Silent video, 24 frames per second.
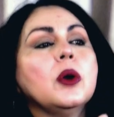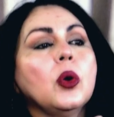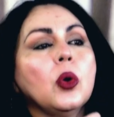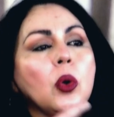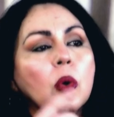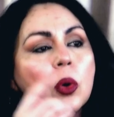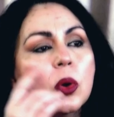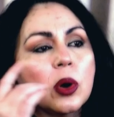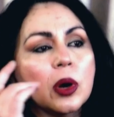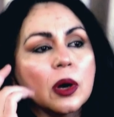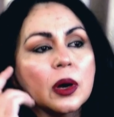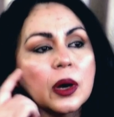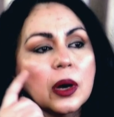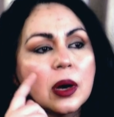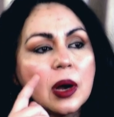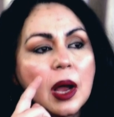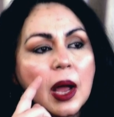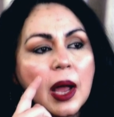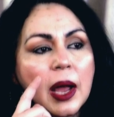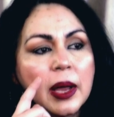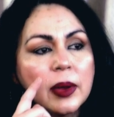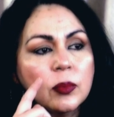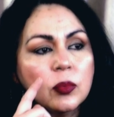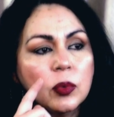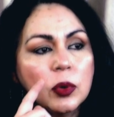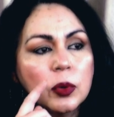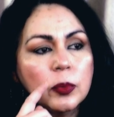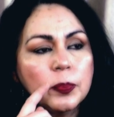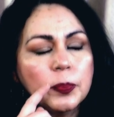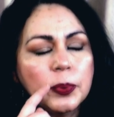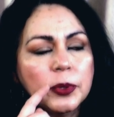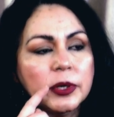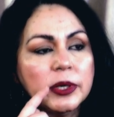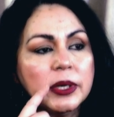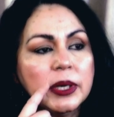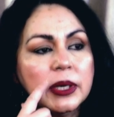Or I will
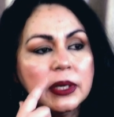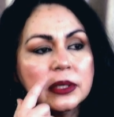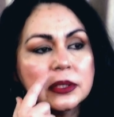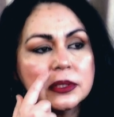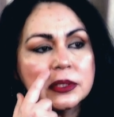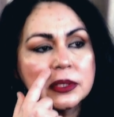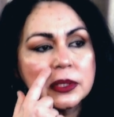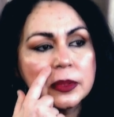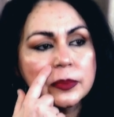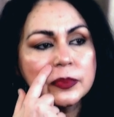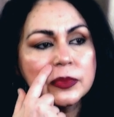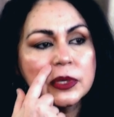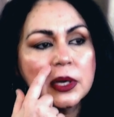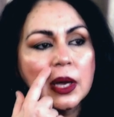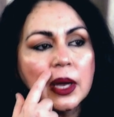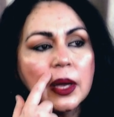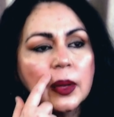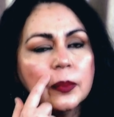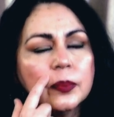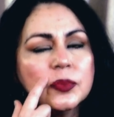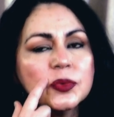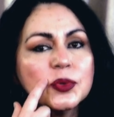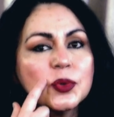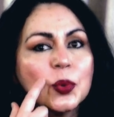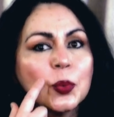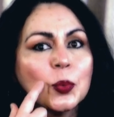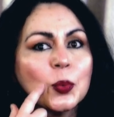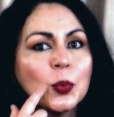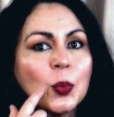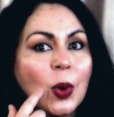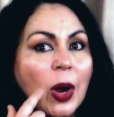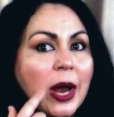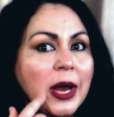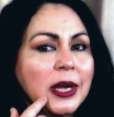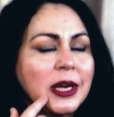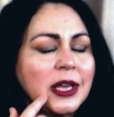put it sometimes
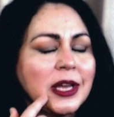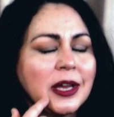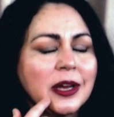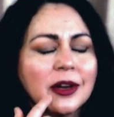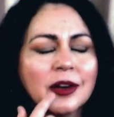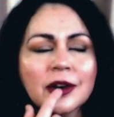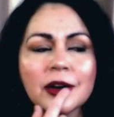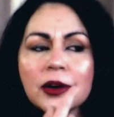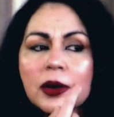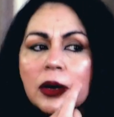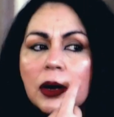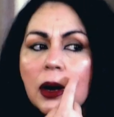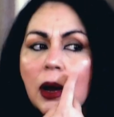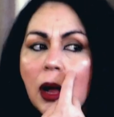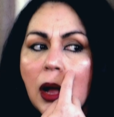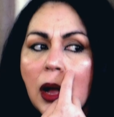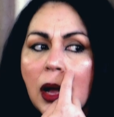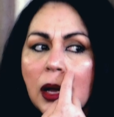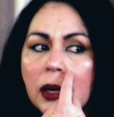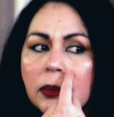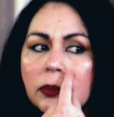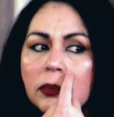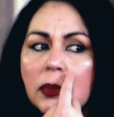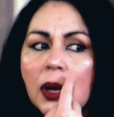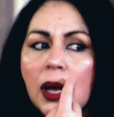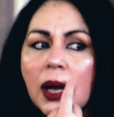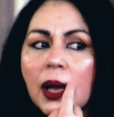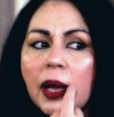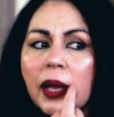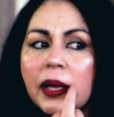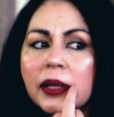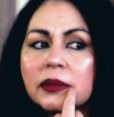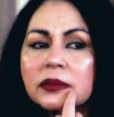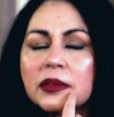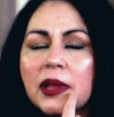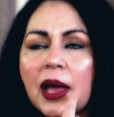right here on
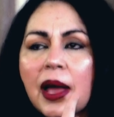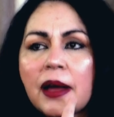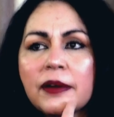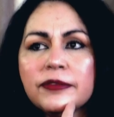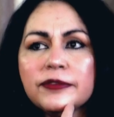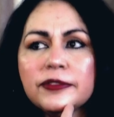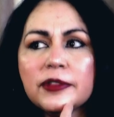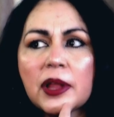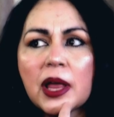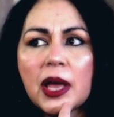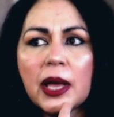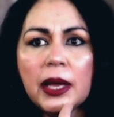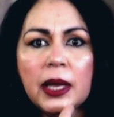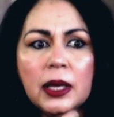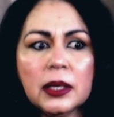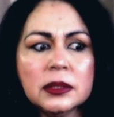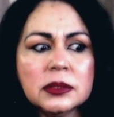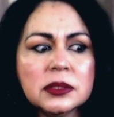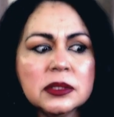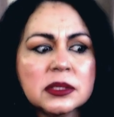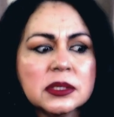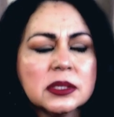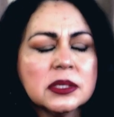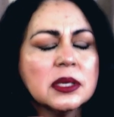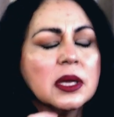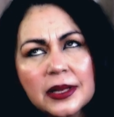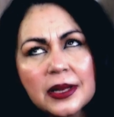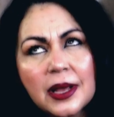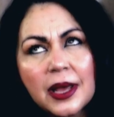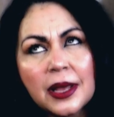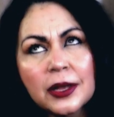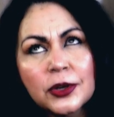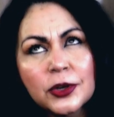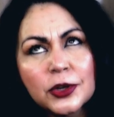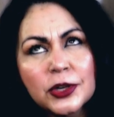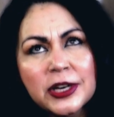my laugh lines.
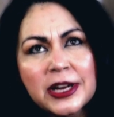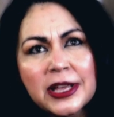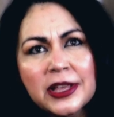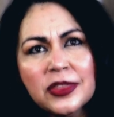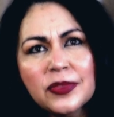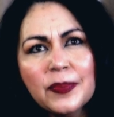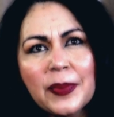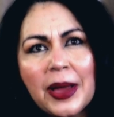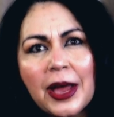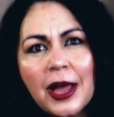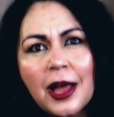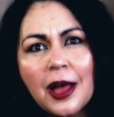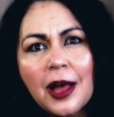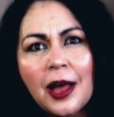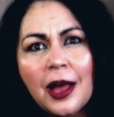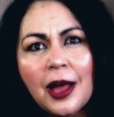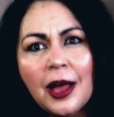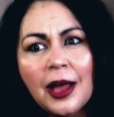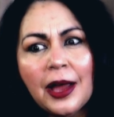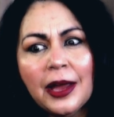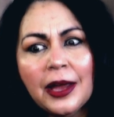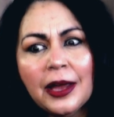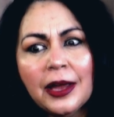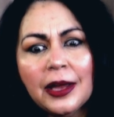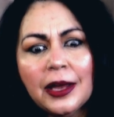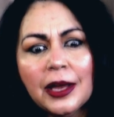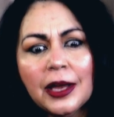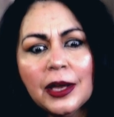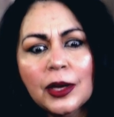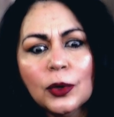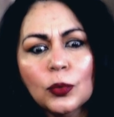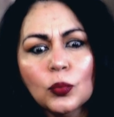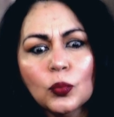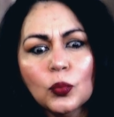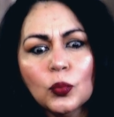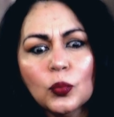Underneath my
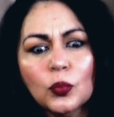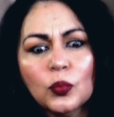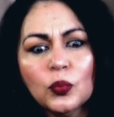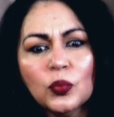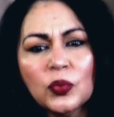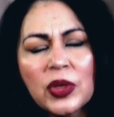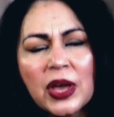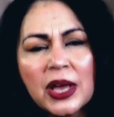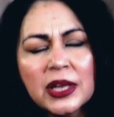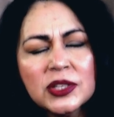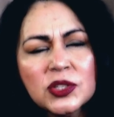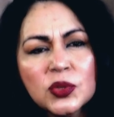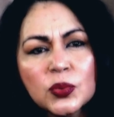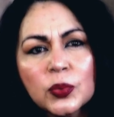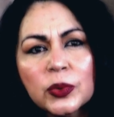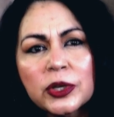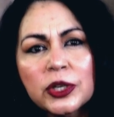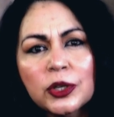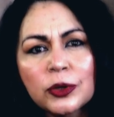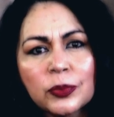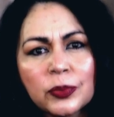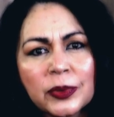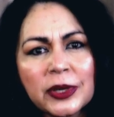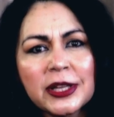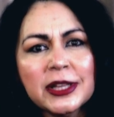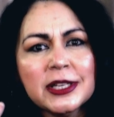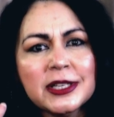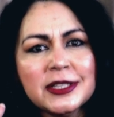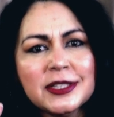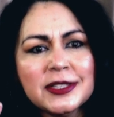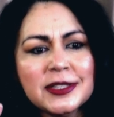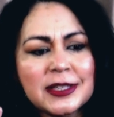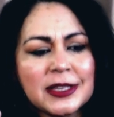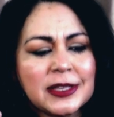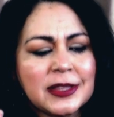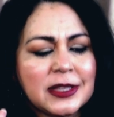eye, that's where you really
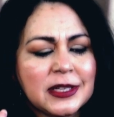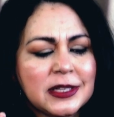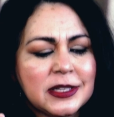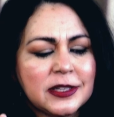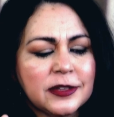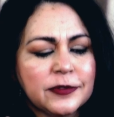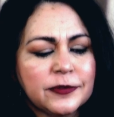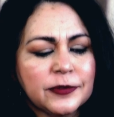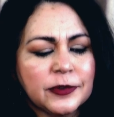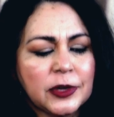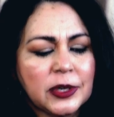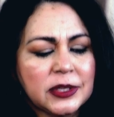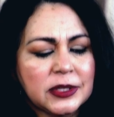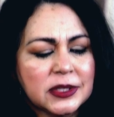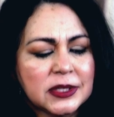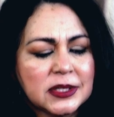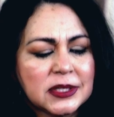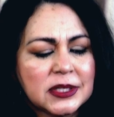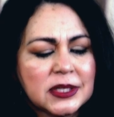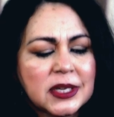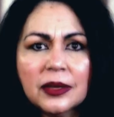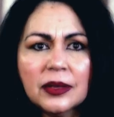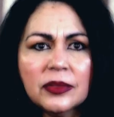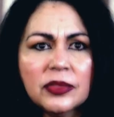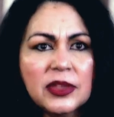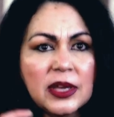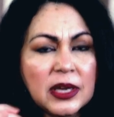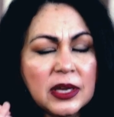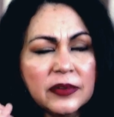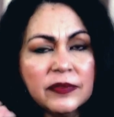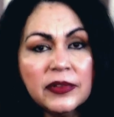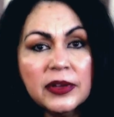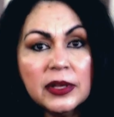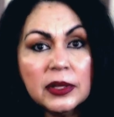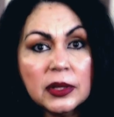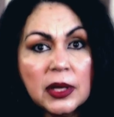see the difference. Think
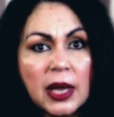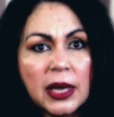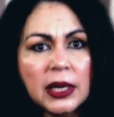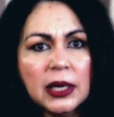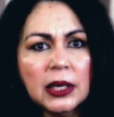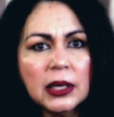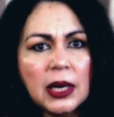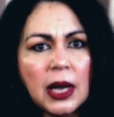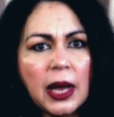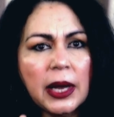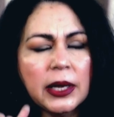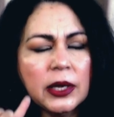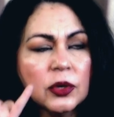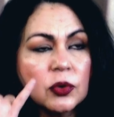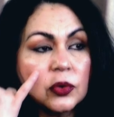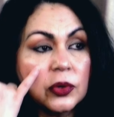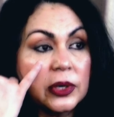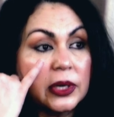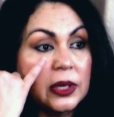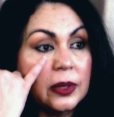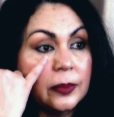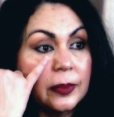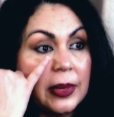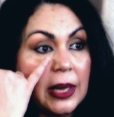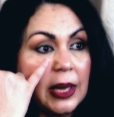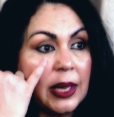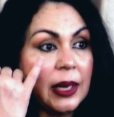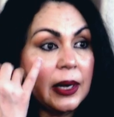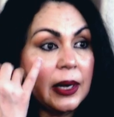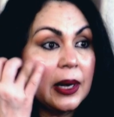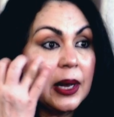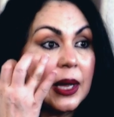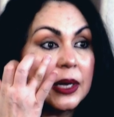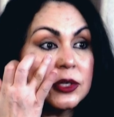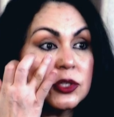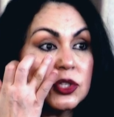of it like an eye cream,
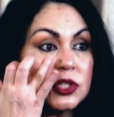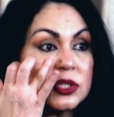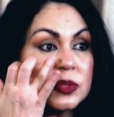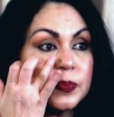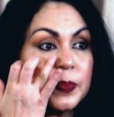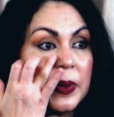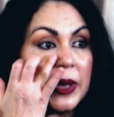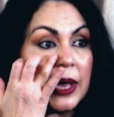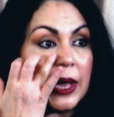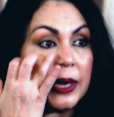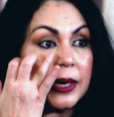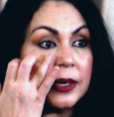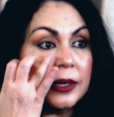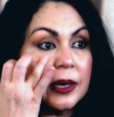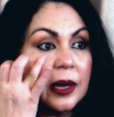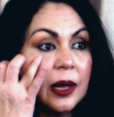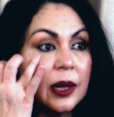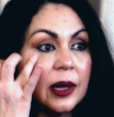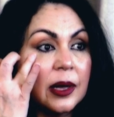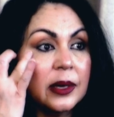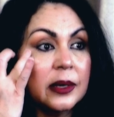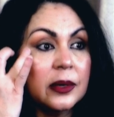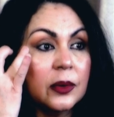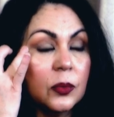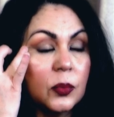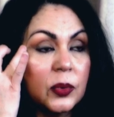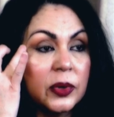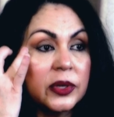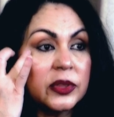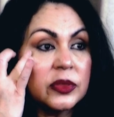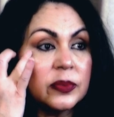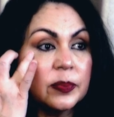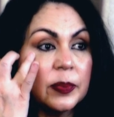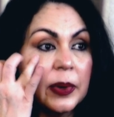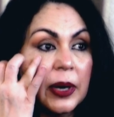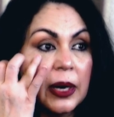and I just pat it on
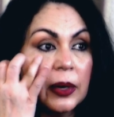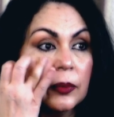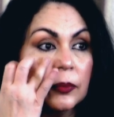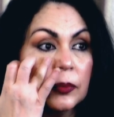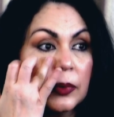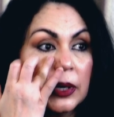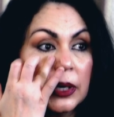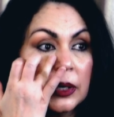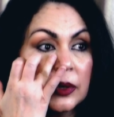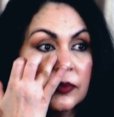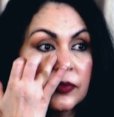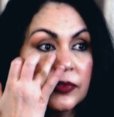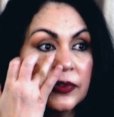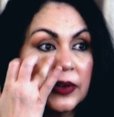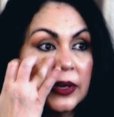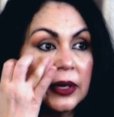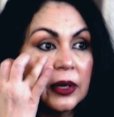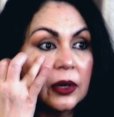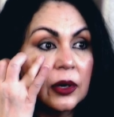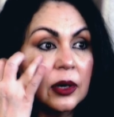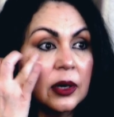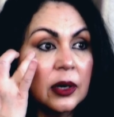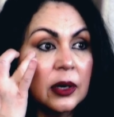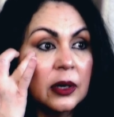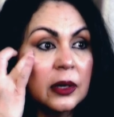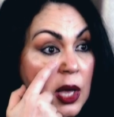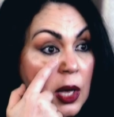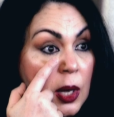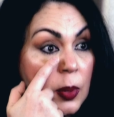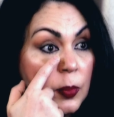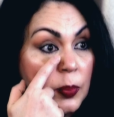with my ring finger.